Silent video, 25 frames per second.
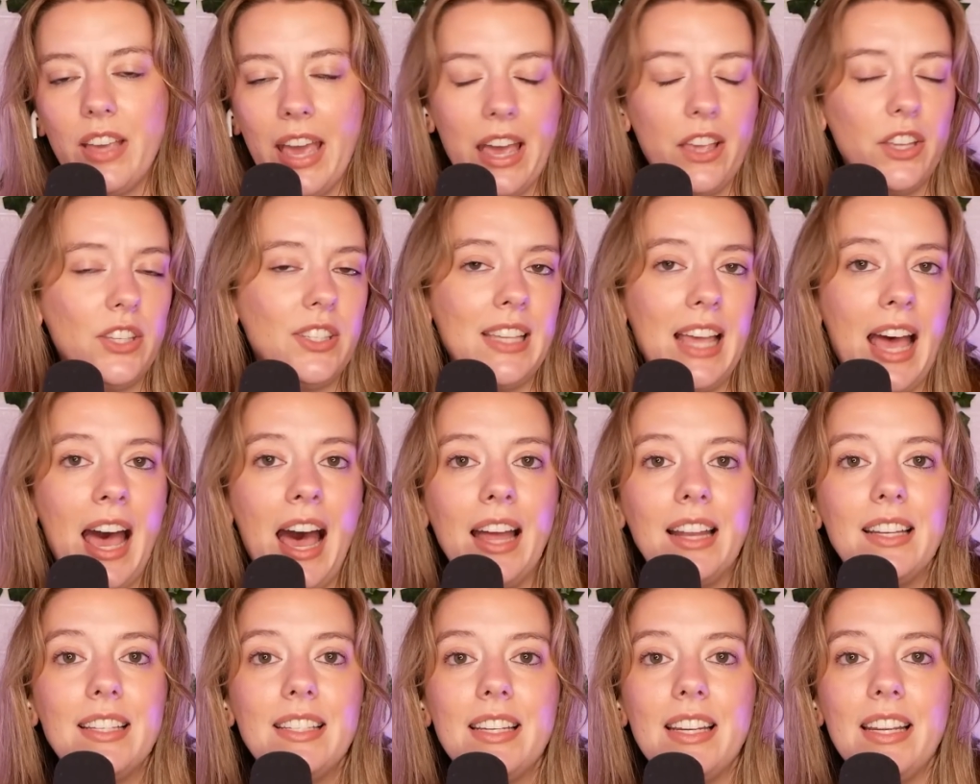
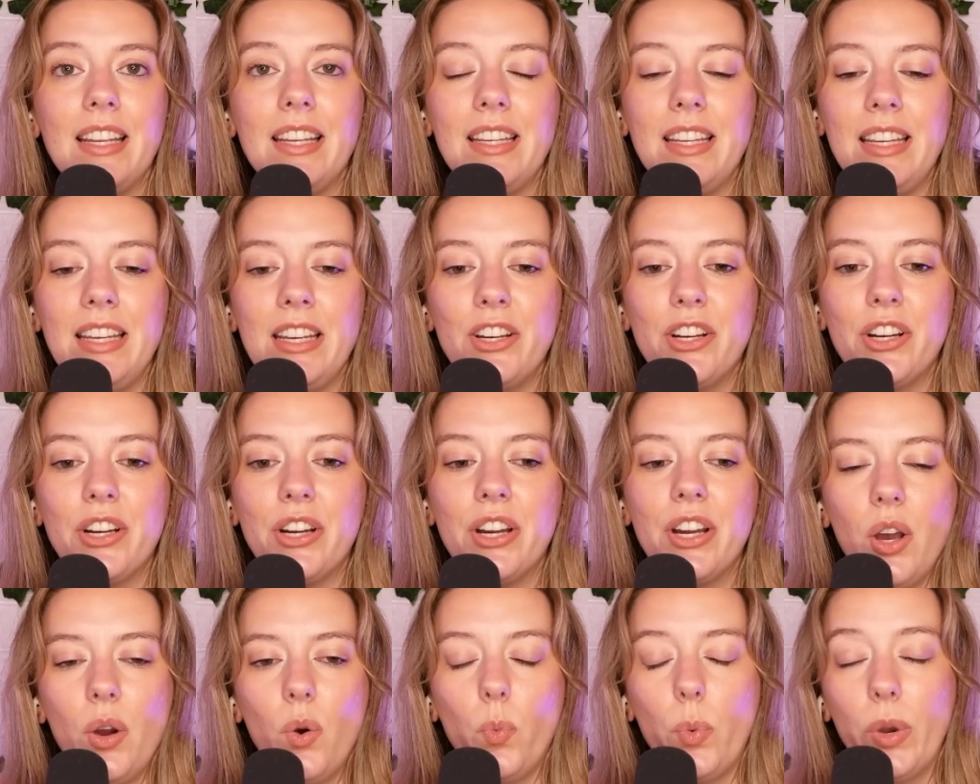sad to
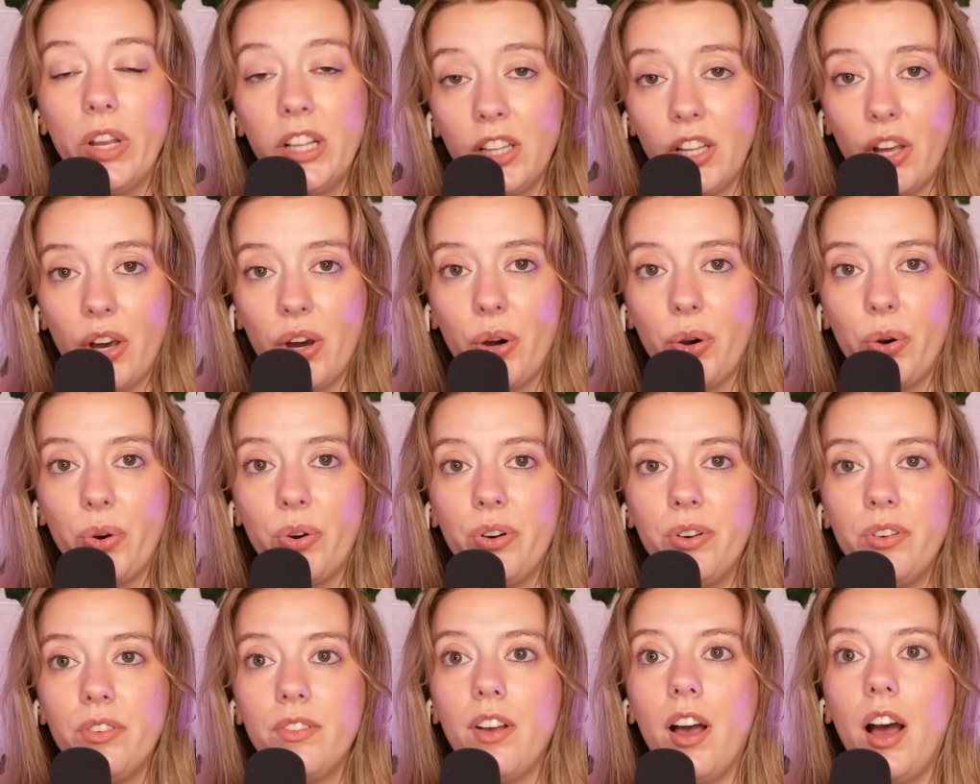hear
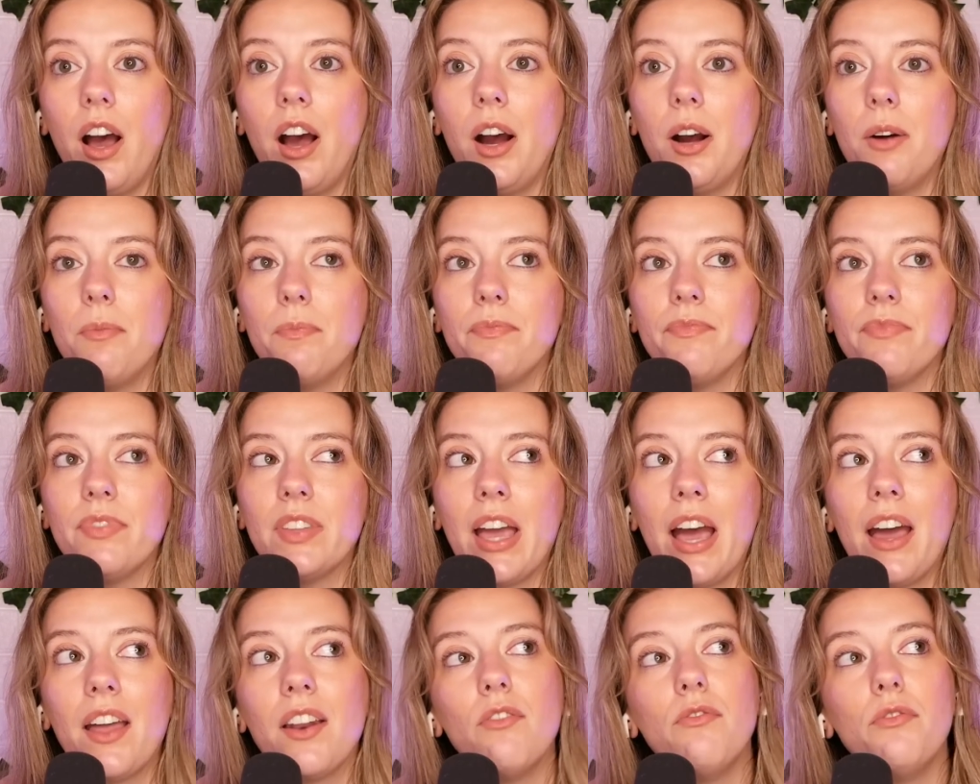Willow
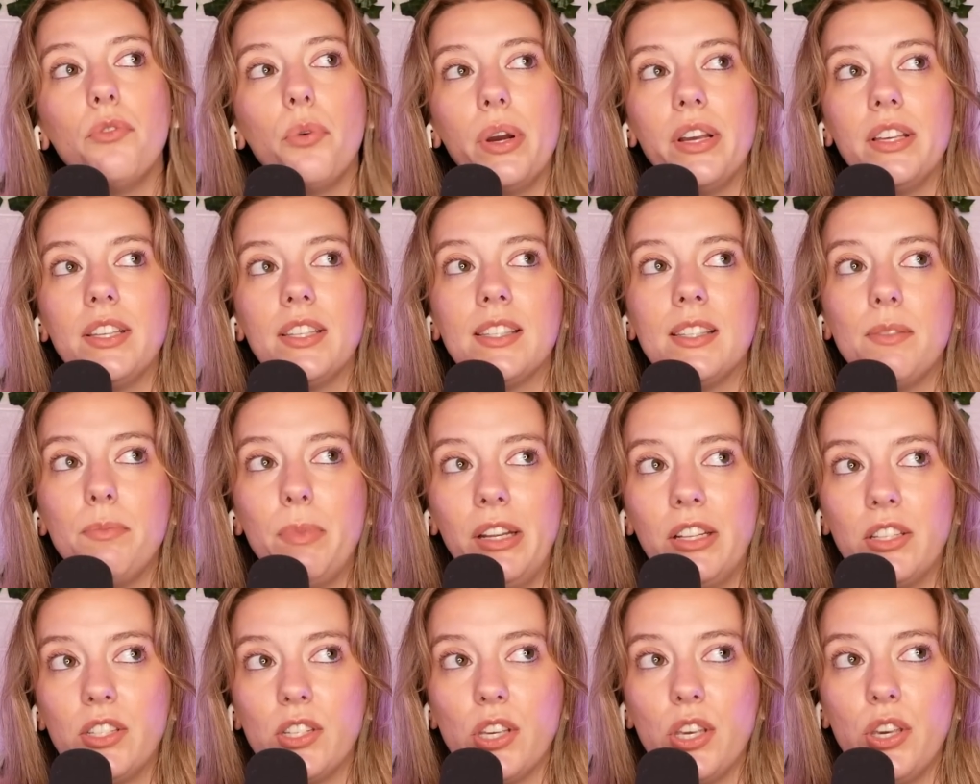kind of voice some
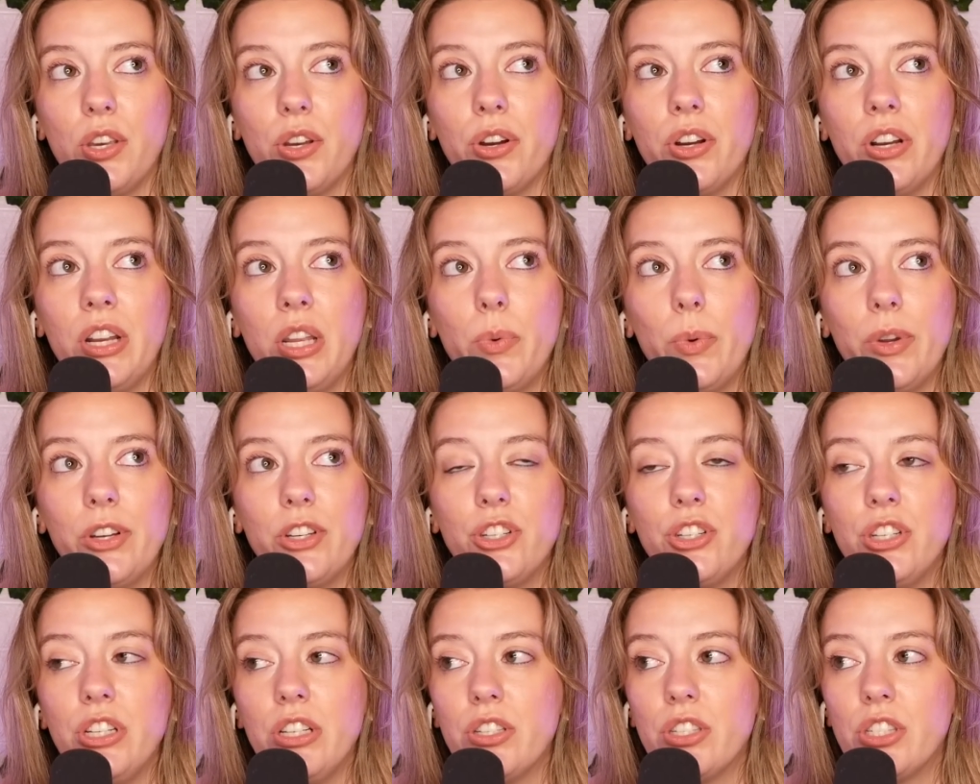insecurity when
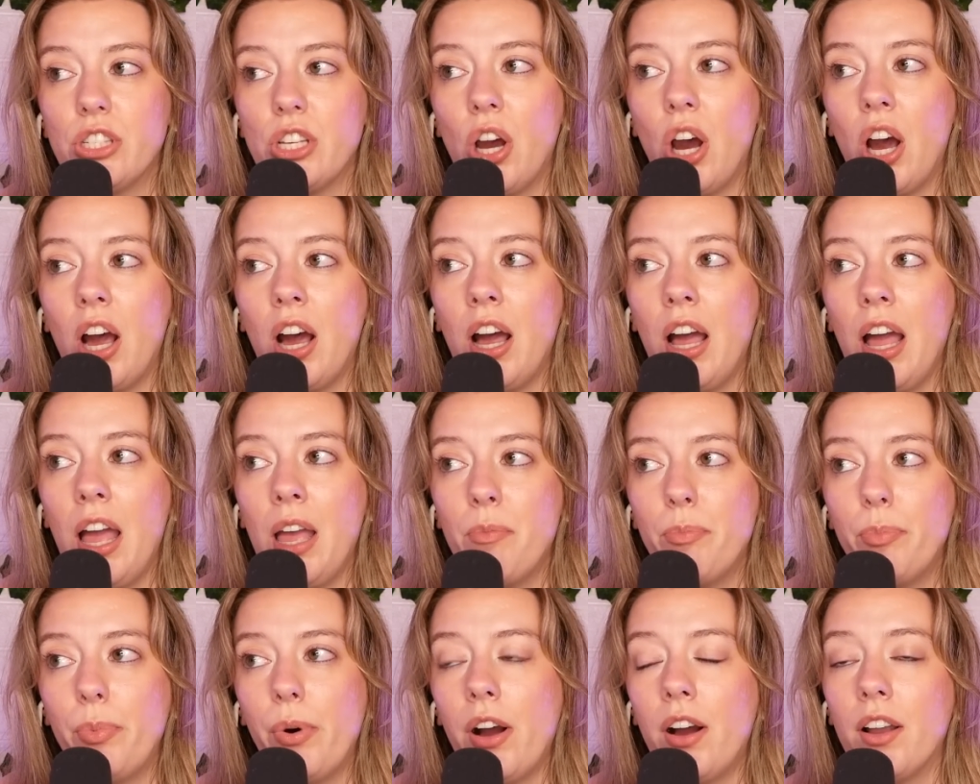she saw
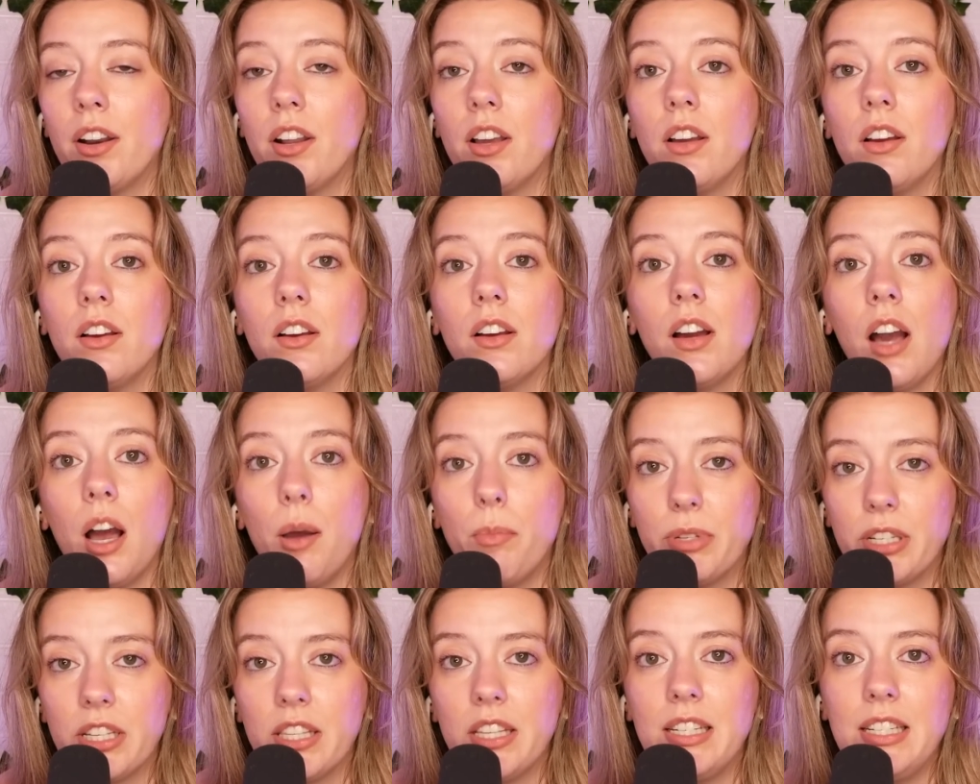Empata
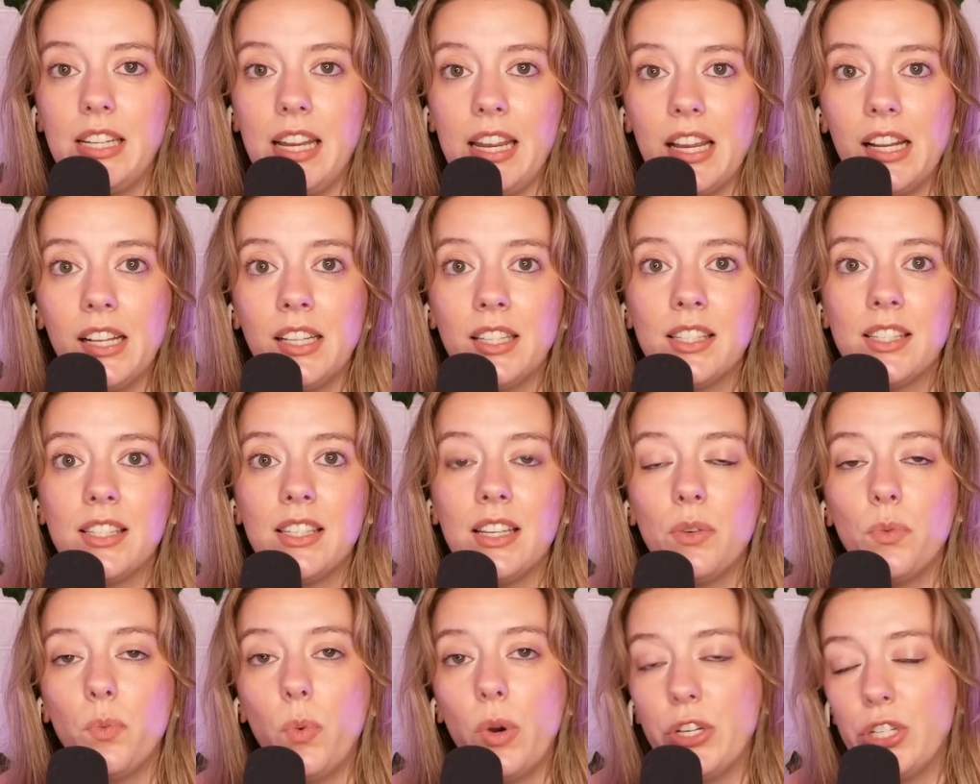come to the dance
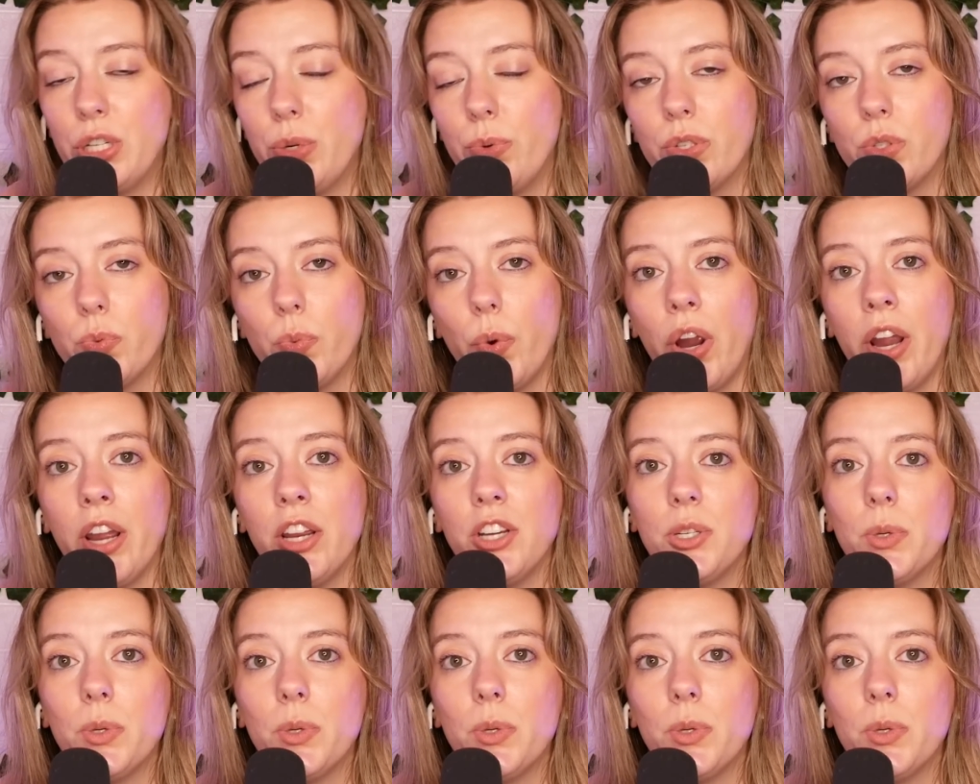and what she was wearing.